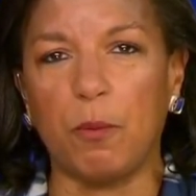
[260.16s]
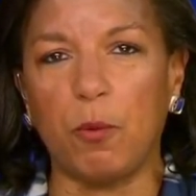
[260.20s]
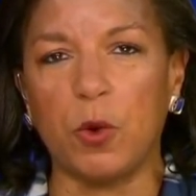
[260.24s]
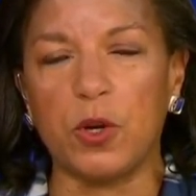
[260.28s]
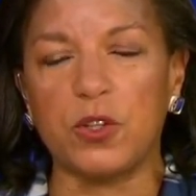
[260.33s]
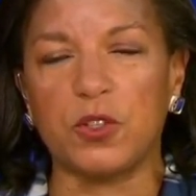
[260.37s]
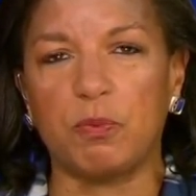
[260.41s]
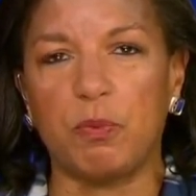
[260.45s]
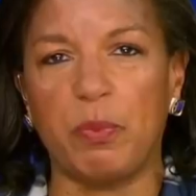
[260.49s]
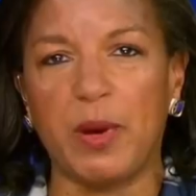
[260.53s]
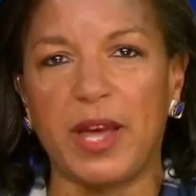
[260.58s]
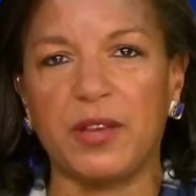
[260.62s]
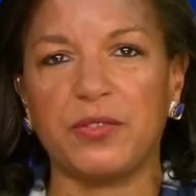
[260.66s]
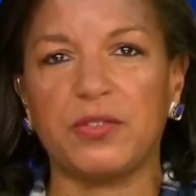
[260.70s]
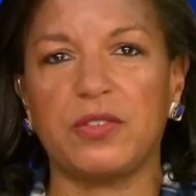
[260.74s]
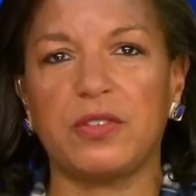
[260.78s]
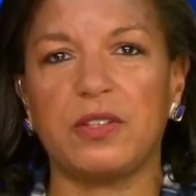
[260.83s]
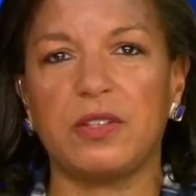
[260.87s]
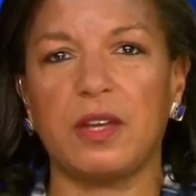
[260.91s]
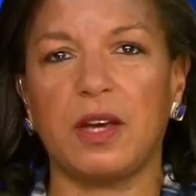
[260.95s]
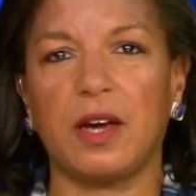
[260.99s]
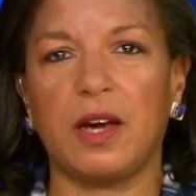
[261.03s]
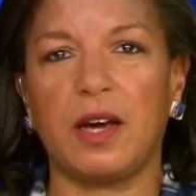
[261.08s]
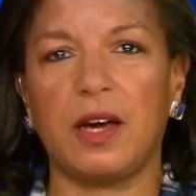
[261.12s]
was
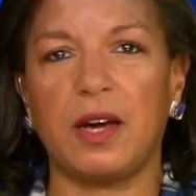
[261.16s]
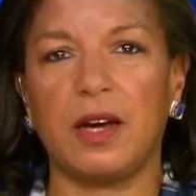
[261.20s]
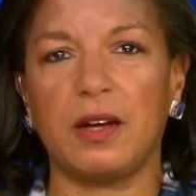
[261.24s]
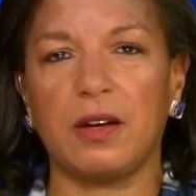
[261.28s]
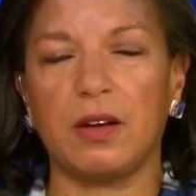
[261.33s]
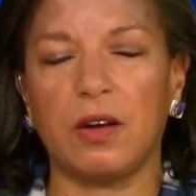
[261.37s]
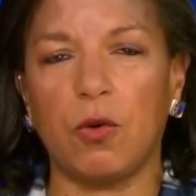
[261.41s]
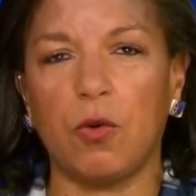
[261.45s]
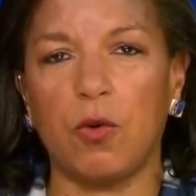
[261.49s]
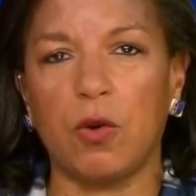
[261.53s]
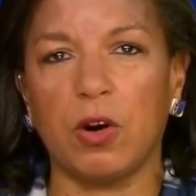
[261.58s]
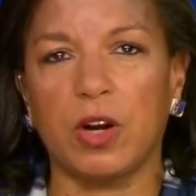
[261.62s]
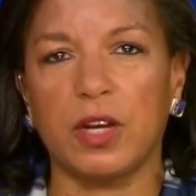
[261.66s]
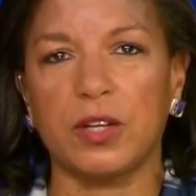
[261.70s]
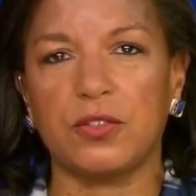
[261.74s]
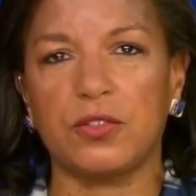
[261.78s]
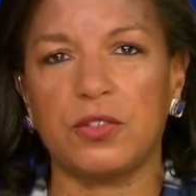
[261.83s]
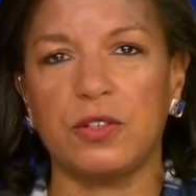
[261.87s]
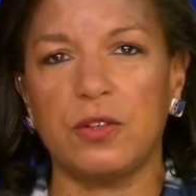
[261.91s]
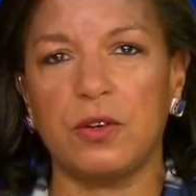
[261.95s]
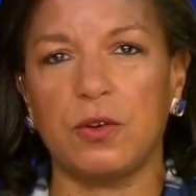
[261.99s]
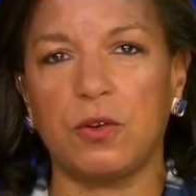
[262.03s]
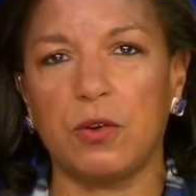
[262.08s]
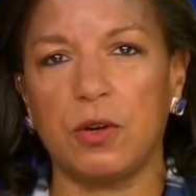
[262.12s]
best
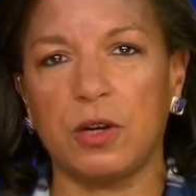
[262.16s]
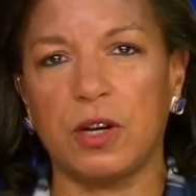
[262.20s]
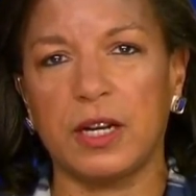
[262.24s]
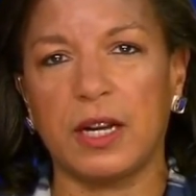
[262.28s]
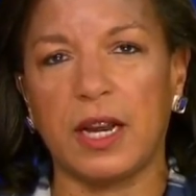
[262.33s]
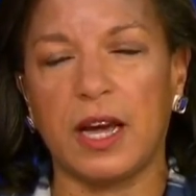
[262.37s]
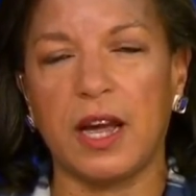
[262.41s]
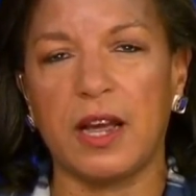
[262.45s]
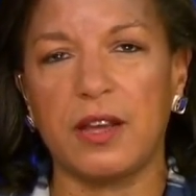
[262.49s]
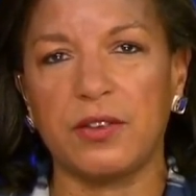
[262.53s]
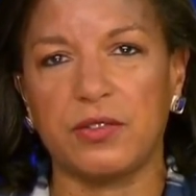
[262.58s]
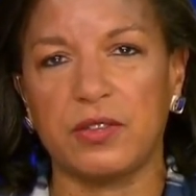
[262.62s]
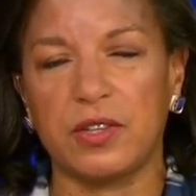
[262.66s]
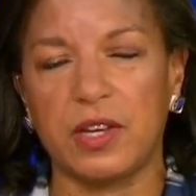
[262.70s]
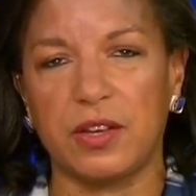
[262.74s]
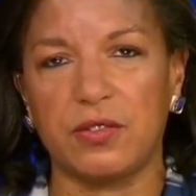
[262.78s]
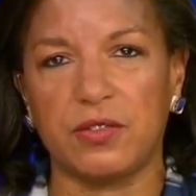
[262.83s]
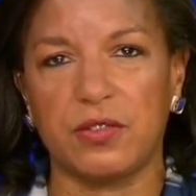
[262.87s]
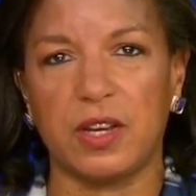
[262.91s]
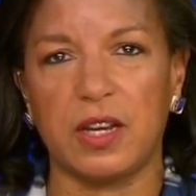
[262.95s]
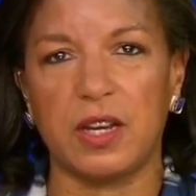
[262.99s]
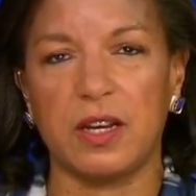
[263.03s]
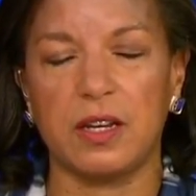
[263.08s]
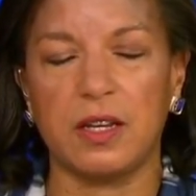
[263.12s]
organized
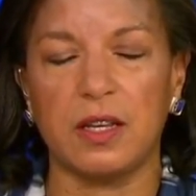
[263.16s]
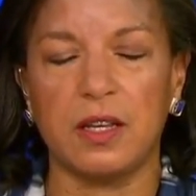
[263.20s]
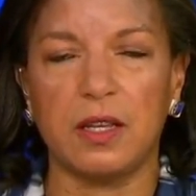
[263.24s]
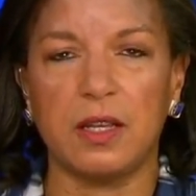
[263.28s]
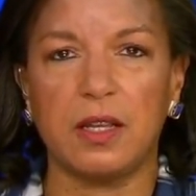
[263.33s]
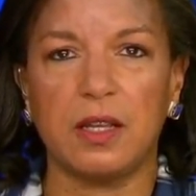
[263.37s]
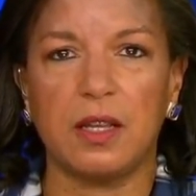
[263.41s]
as a